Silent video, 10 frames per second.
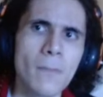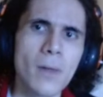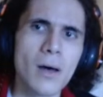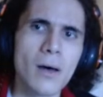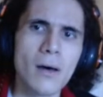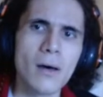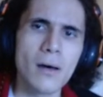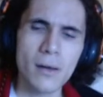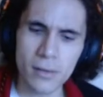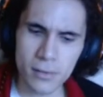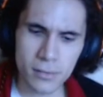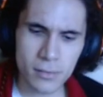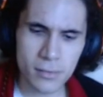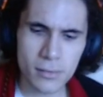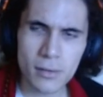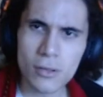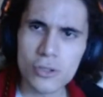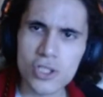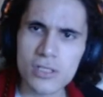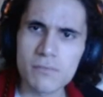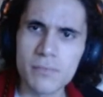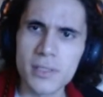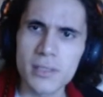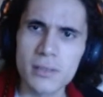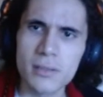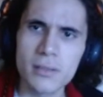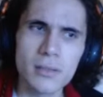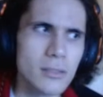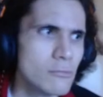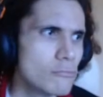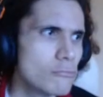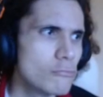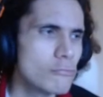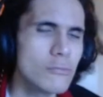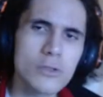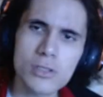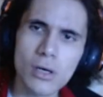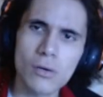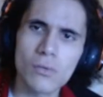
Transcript: And it'll just be so